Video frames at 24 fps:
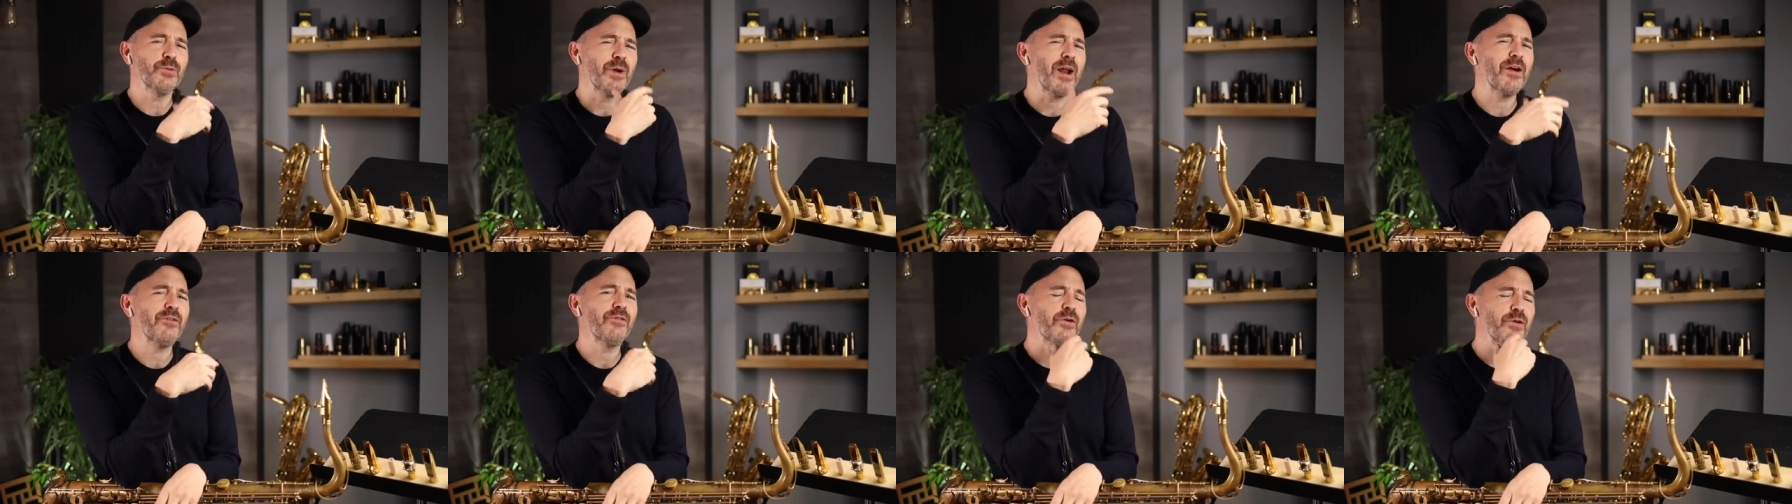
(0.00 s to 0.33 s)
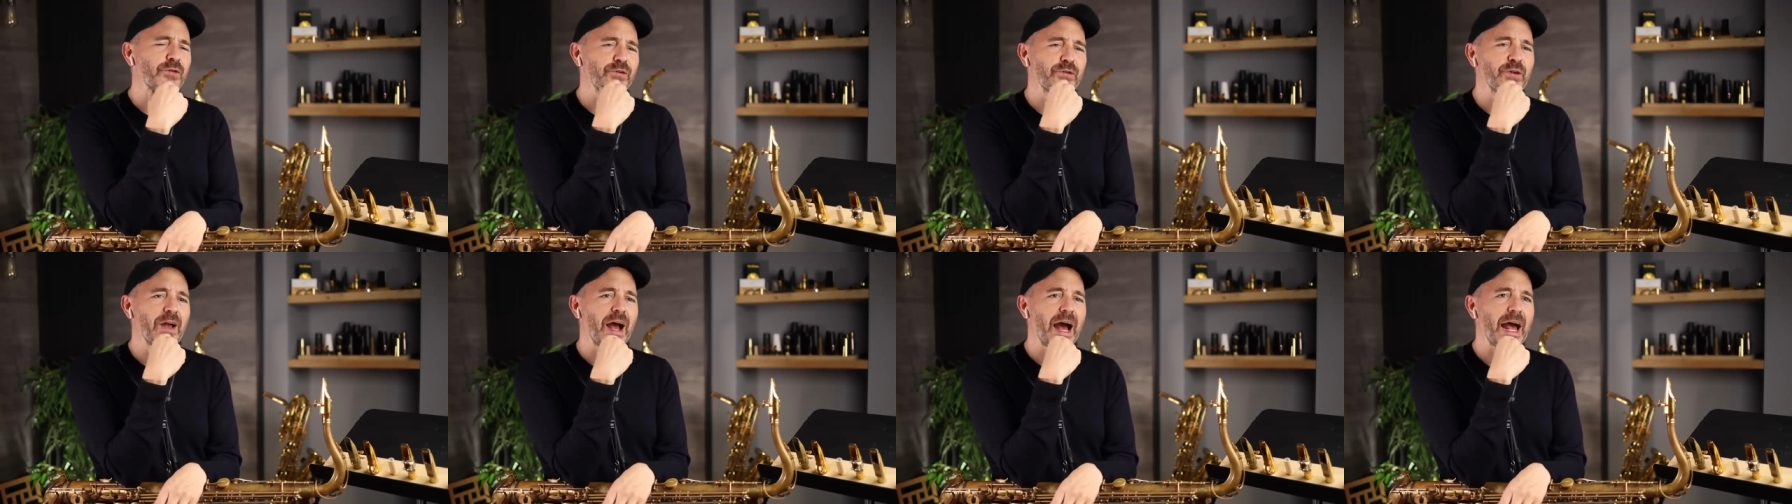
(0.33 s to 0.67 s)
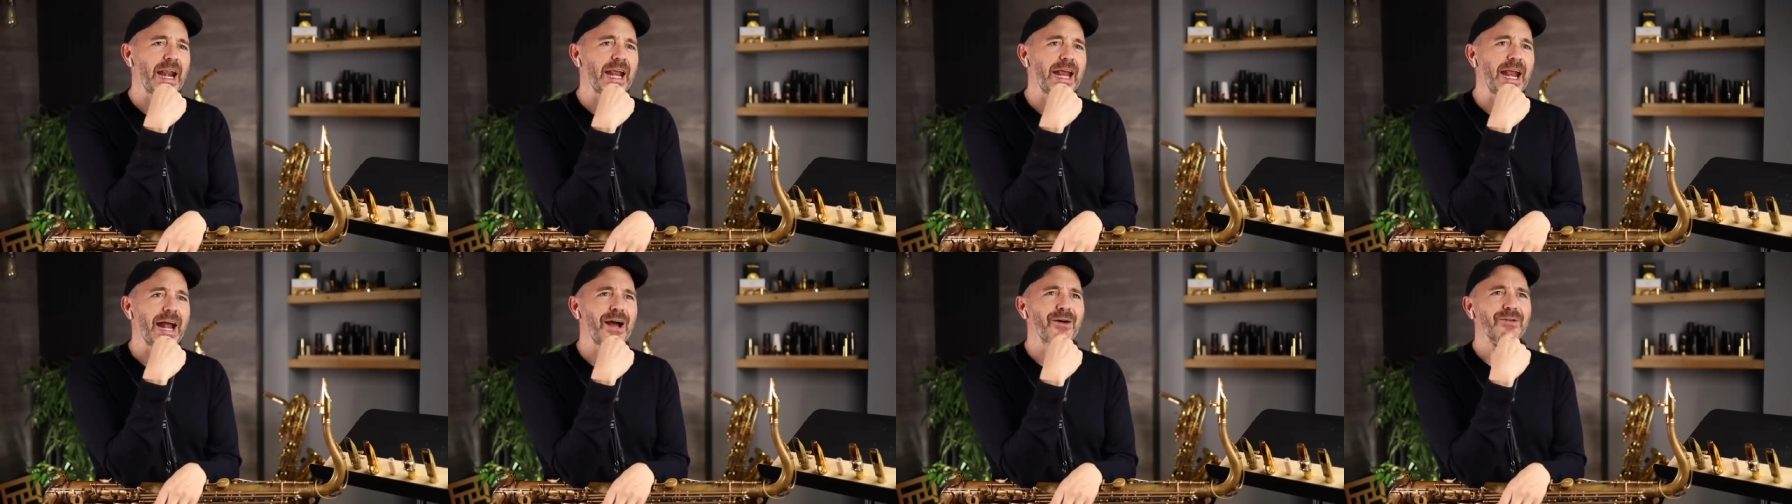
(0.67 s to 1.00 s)
when I first
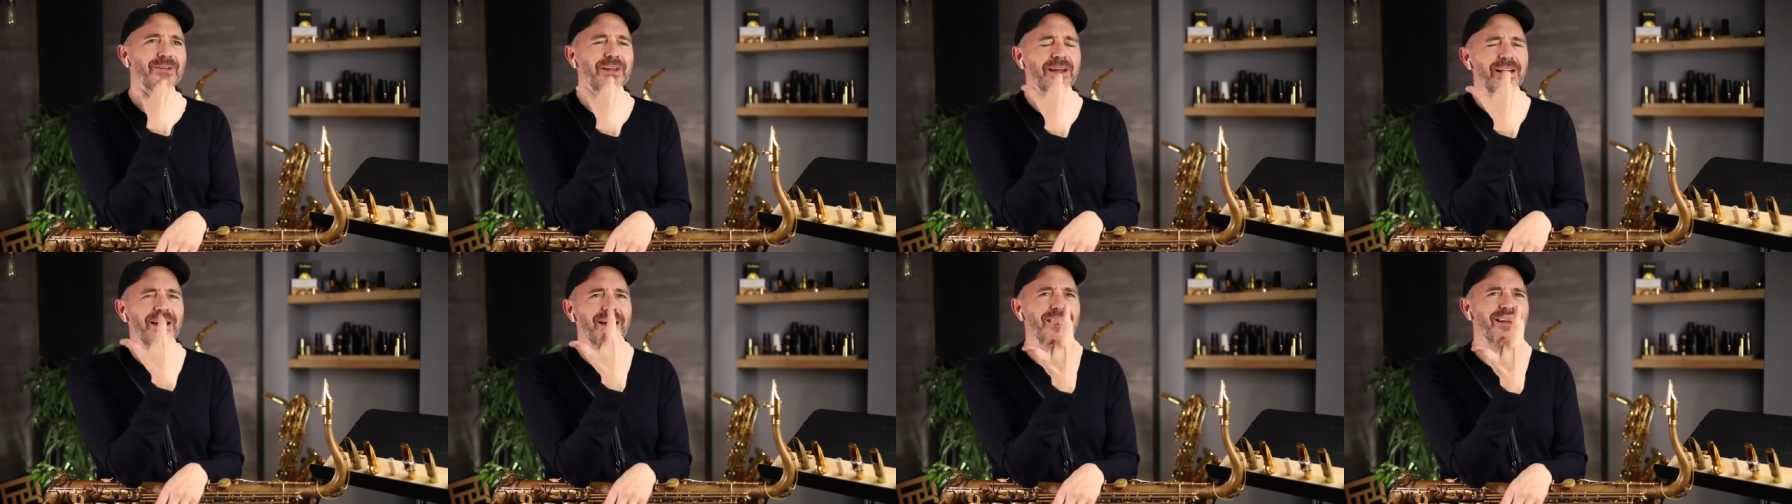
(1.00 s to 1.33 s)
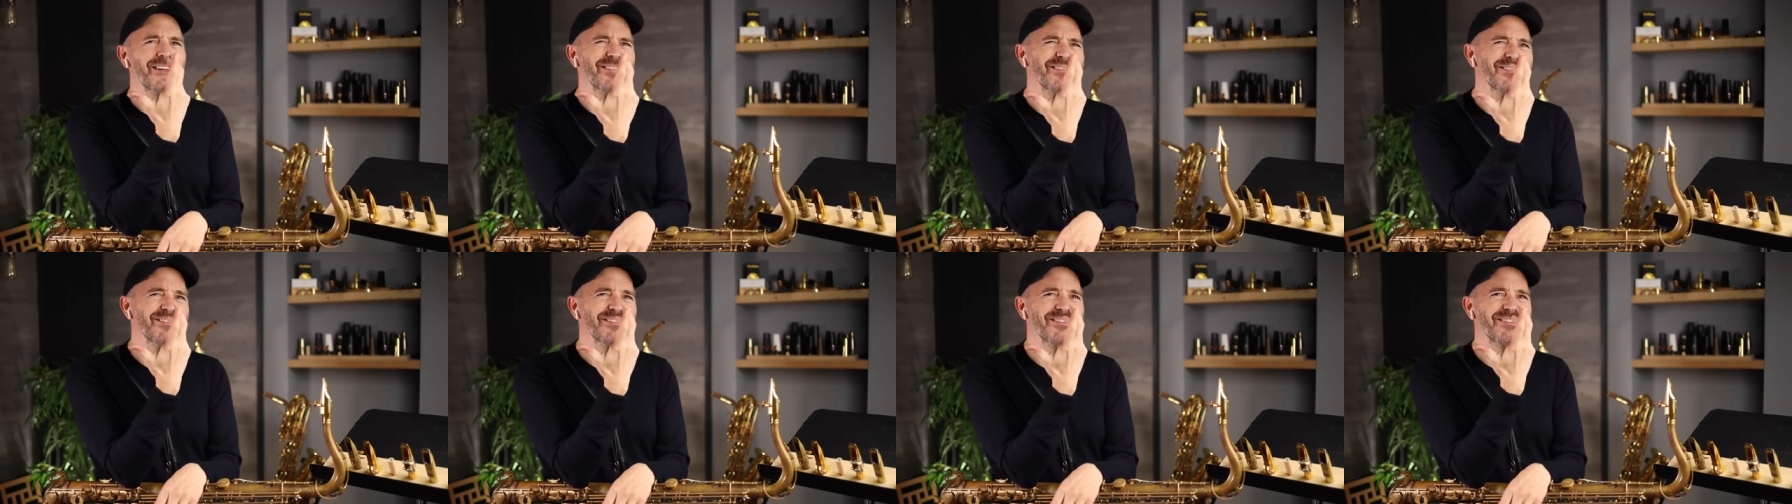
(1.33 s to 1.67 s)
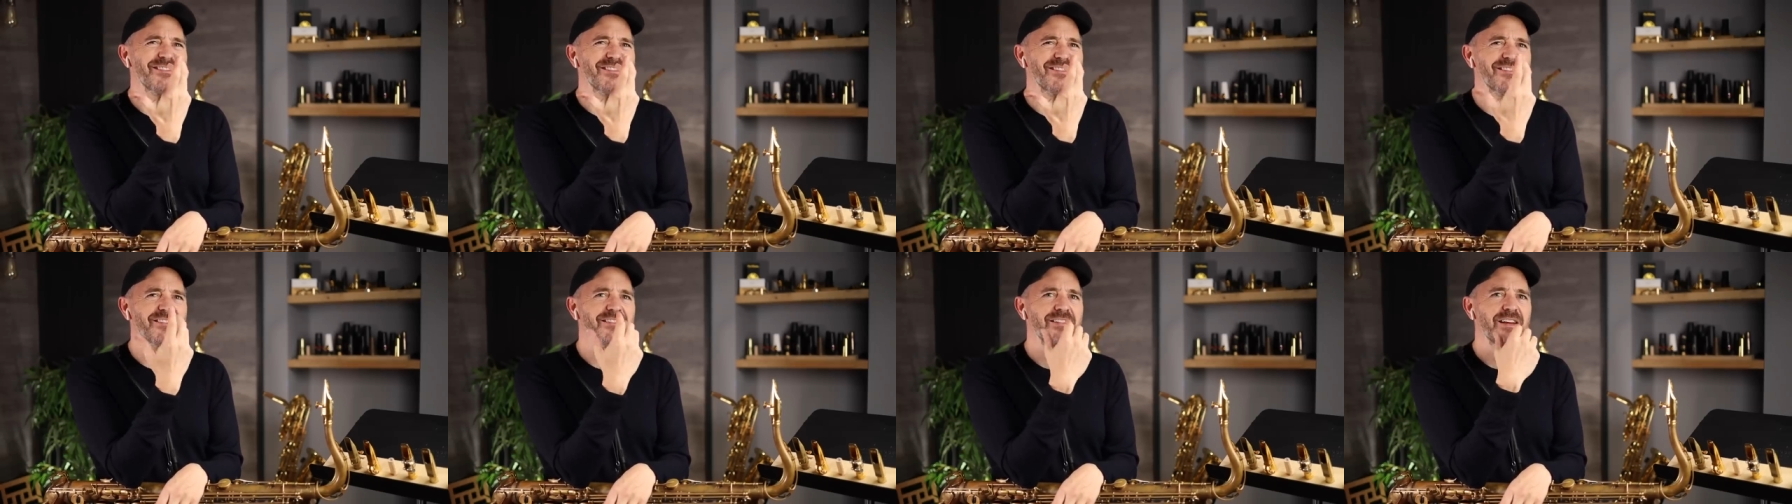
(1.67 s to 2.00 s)
got it, I was like, eh,
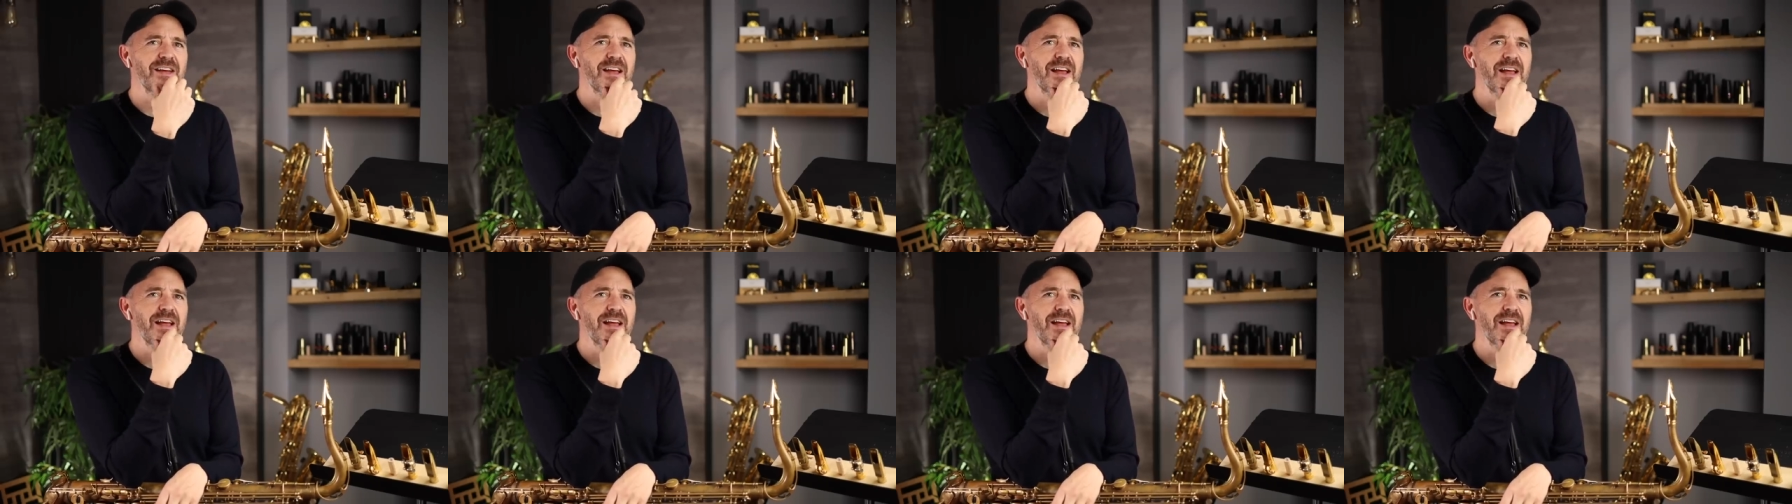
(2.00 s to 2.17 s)
mm